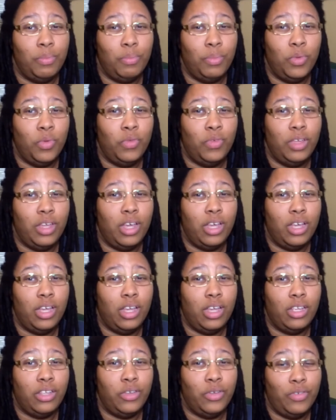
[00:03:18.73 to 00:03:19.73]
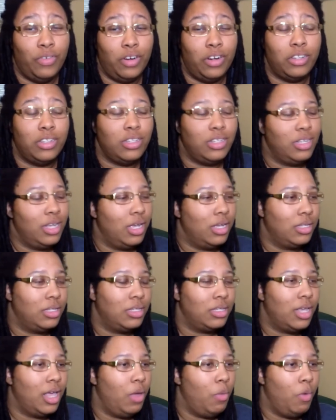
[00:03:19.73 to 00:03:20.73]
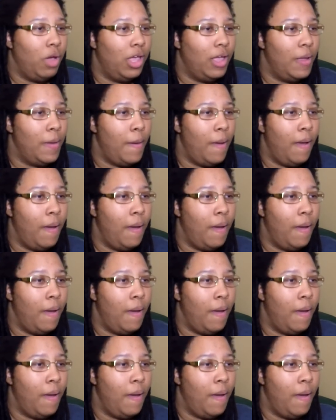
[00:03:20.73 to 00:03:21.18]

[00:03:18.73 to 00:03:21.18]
movie universe. Yes, can't wait.